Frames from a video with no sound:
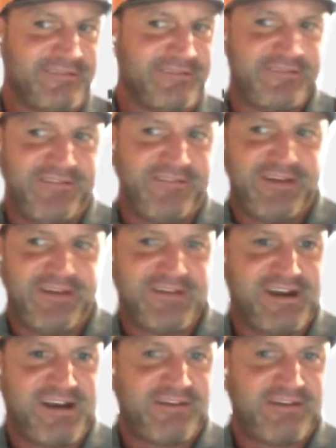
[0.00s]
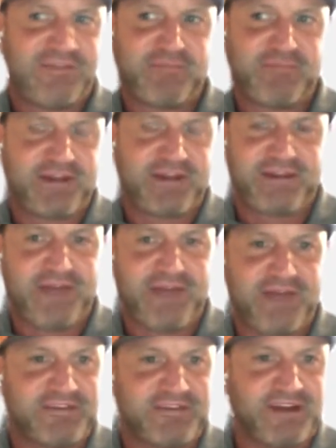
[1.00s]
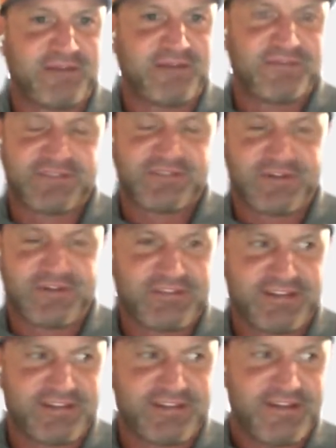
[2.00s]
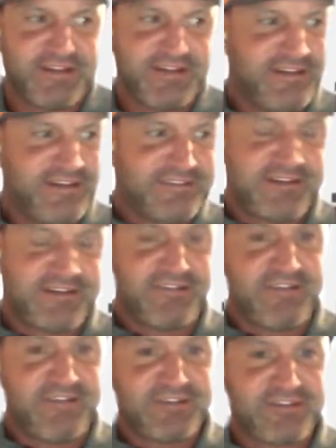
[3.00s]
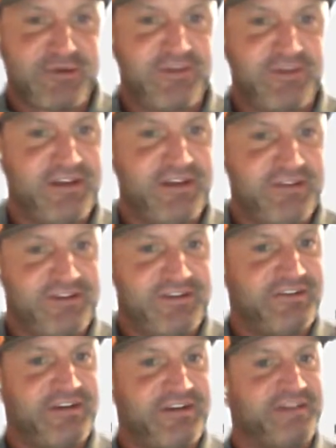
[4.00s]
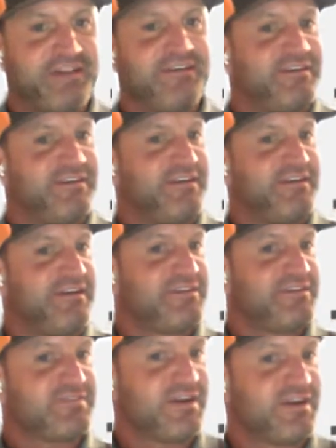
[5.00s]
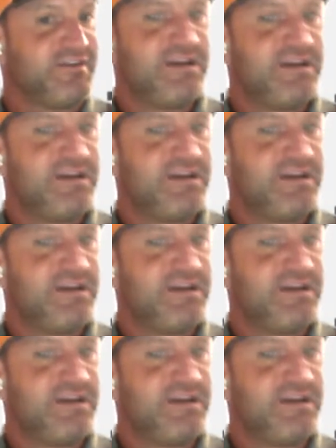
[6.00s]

they don't care if they picked up half the time. So it's like, they're like, oh, that's cool. They knew to do it. And, so